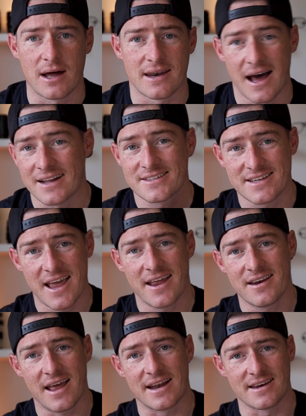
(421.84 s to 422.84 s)
my
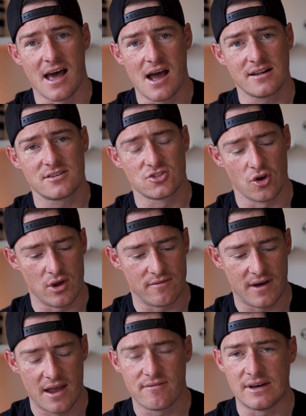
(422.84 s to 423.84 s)
nightstand at night. So
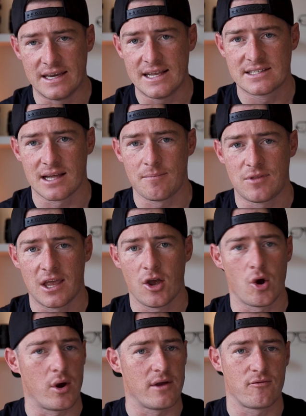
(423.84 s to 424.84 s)
if I ever need
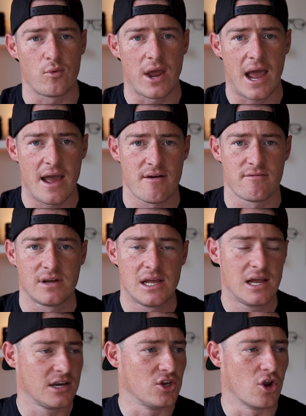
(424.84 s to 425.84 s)
something, or if we have,
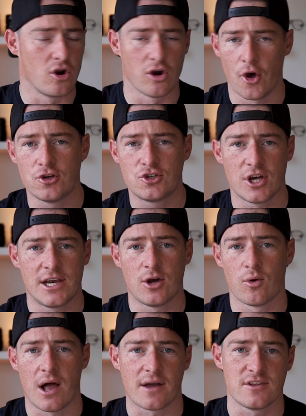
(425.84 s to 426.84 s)
load shedding,
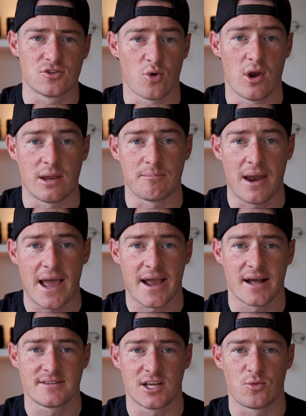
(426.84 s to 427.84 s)
or like these rolling
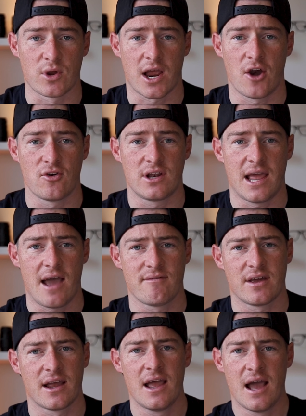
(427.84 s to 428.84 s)
blackouts that we're currently
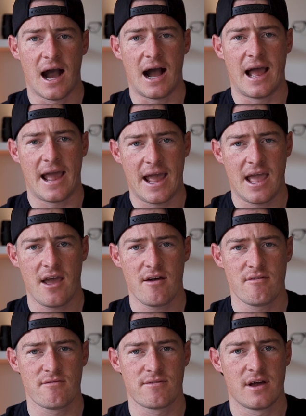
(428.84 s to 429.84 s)
having, I
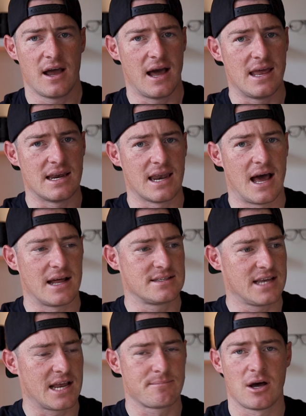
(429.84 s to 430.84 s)
have a light
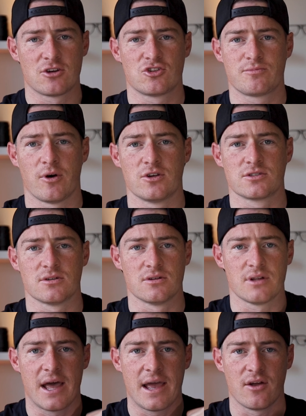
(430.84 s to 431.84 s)
at my
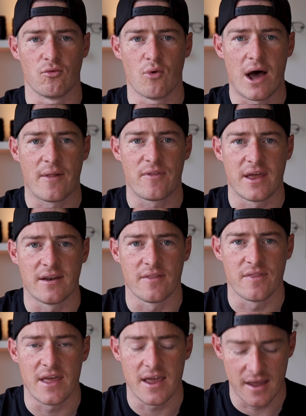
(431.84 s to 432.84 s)
disposal right then
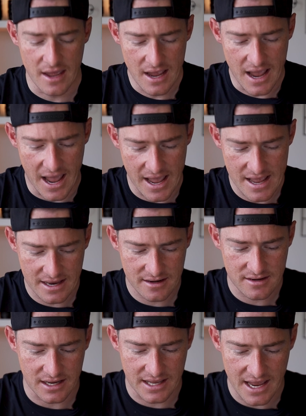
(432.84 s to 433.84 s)
and there.
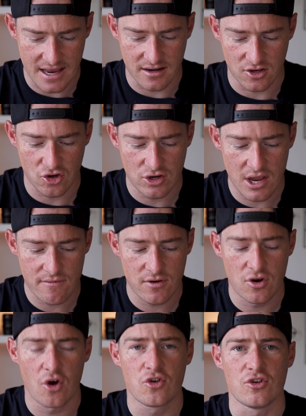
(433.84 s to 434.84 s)
And again, you never
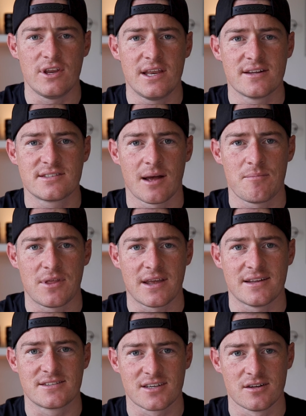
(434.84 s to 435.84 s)
know you needed something
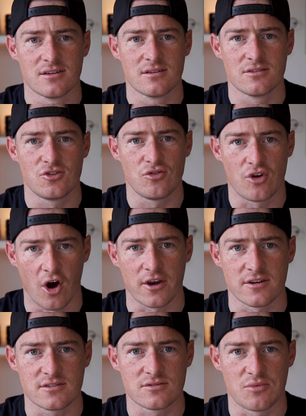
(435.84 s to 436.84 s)
until you got
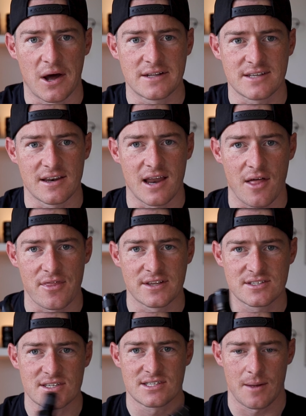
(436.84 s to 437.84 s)
it, right? And now
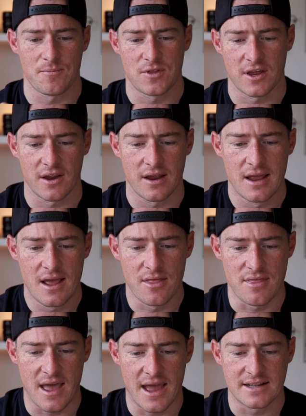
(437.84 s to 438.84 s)
this is something
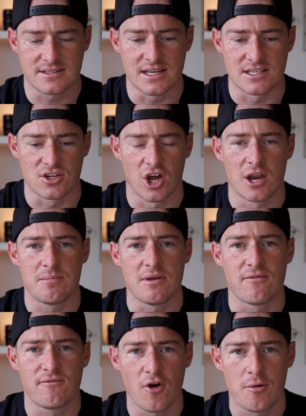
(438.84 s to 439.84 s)
that is going to be
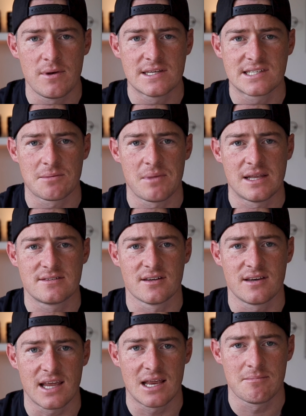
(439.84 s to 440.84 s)
firmly
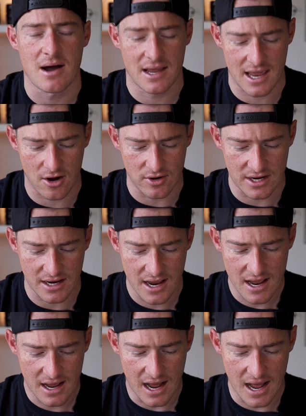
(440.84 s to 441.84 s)
segmented in my carry.
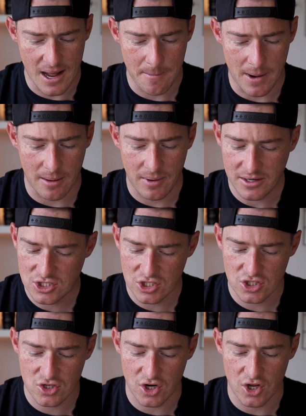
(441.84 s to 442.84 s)
I'm actually
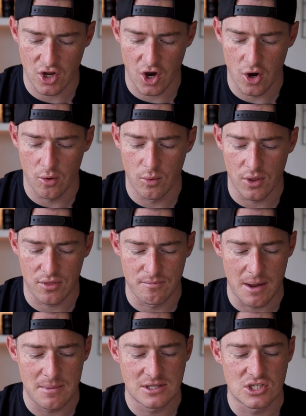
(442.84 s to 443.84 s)
just going to go with,
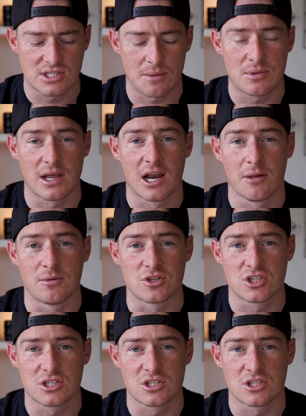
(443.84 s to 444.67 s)
maybe it's just something a little bit